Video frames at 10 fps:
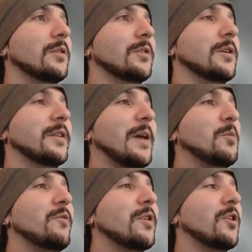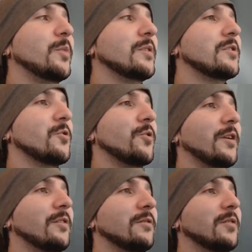That movie could have been so
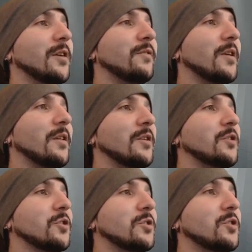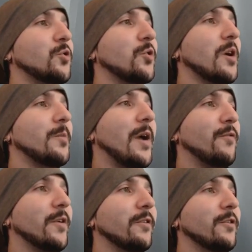great if they didn't just screw it up halfway through.